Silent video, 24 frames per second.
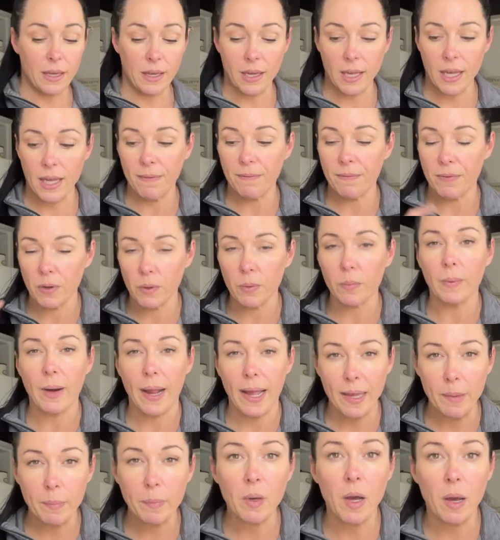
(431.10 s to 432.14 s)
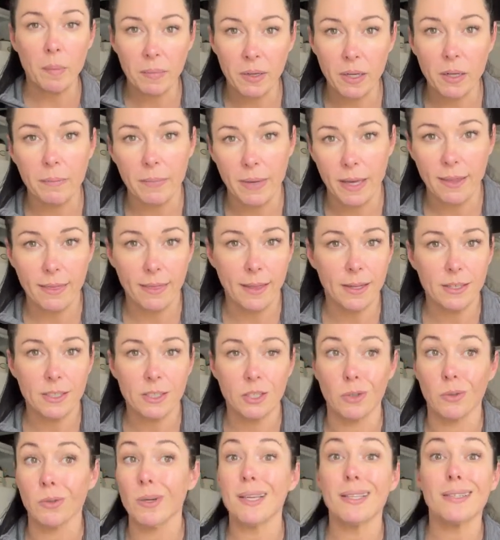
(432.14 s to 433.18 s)
If they're ripe, I'm gonna make that
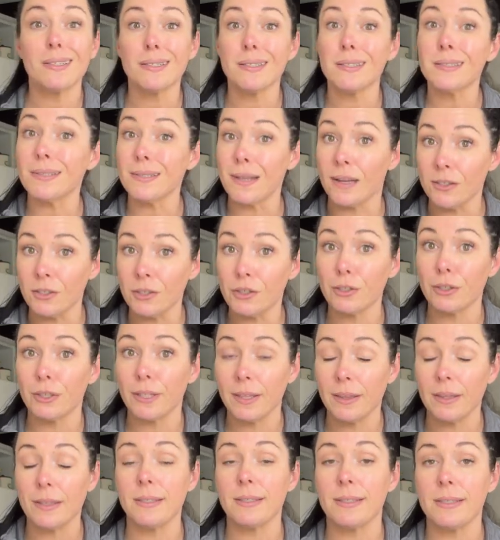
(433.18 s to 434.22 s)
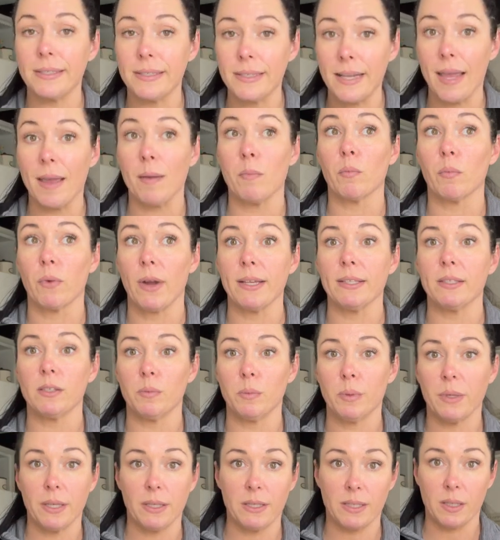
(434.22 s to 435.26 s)
too. It's essentially the same
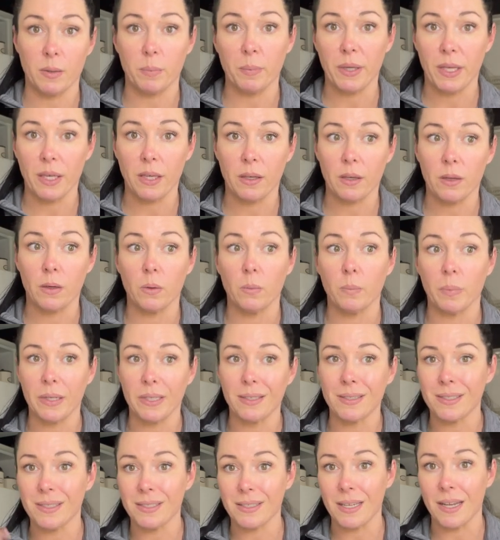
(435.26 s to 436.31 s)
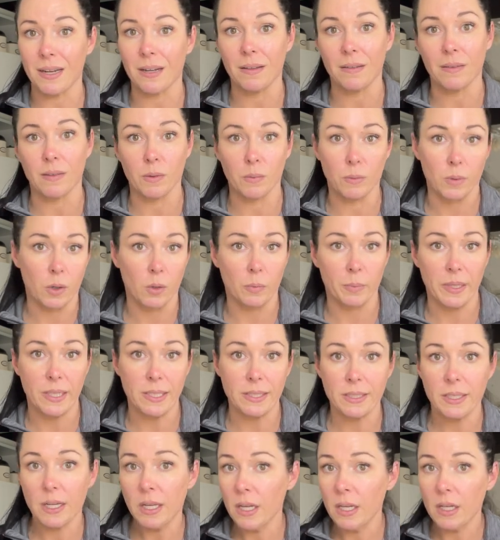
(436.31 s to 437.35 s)
recipe as the pico, but instead of the
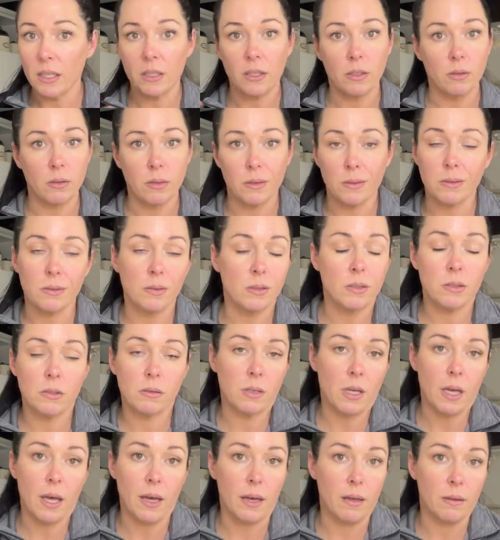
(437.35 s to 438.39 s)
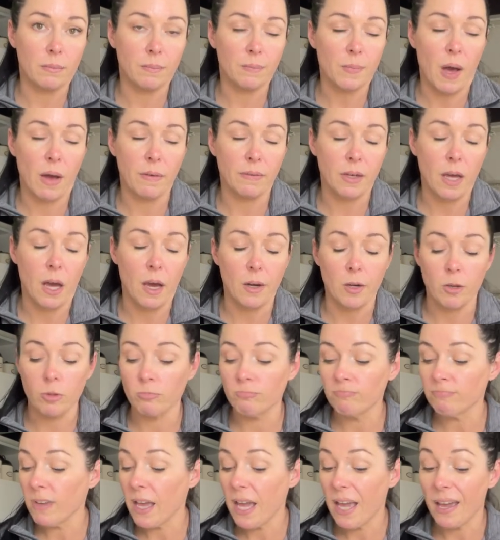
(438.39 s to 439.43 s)
Romas, you use uh, avocado,
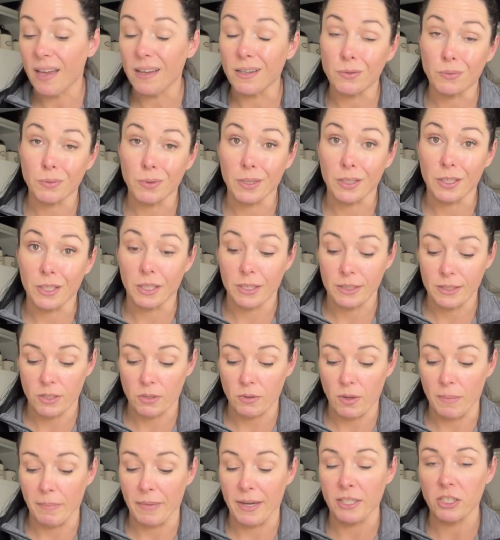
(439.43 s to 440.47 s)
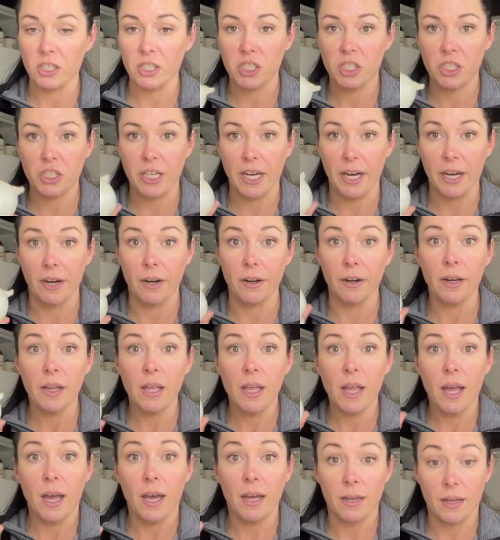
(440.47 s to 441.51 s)
and it's really good. So I might just share
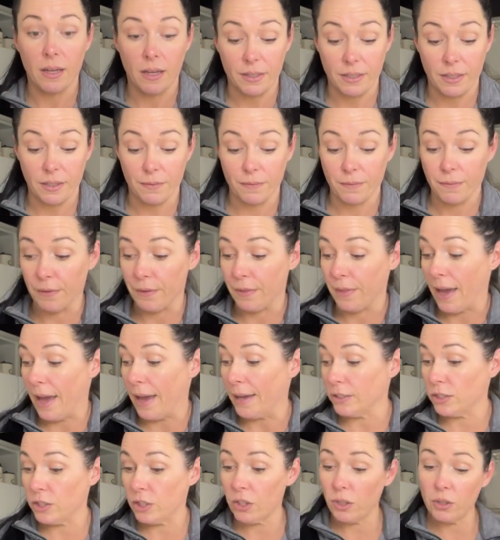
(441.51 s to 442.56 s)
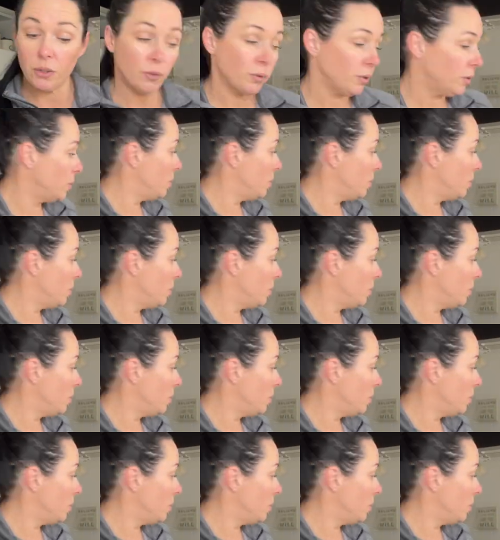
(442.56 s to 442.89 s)
an onion for that too.